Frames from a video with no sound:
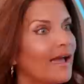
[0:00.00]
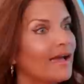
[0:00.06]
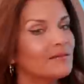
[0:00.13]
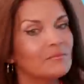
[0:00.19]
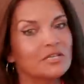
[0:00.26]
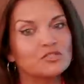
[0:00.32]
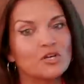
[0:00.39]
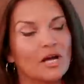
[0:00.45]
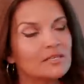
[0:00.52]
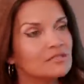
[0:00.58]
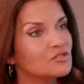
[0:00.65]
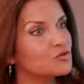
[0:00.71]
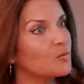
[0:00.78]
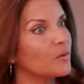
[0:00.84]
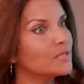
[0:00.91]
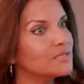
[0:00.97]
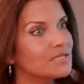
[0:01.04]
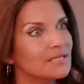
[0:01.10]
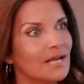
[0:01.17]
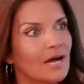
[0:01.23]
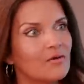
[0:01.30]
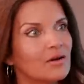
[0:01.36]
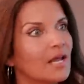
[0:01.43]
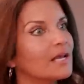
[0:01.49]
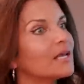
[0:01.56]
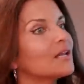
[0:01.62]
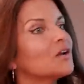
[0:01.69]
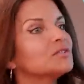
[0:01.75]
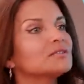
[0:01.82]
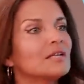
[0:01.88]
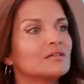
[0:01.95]
And my child is 20 now, and I
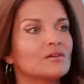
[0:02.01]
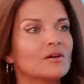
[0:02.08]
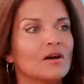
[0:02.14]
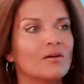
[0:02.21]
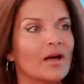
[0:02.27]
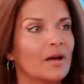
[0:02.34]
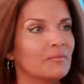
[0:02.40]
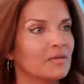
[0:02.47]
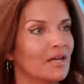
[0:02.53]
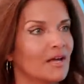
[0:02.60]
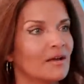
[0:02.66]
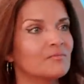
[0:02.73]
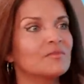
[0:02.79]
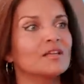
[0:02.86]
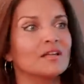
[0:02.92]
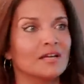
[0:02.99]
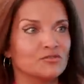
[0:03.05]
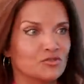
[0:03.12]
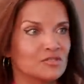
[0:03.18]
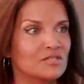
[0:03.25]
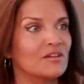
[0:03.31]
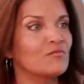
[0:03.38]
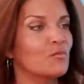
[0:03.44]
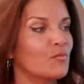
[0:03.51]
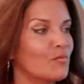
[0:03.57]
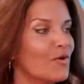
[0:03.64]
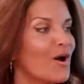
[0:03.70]
cannot tell you how happy I am that I just had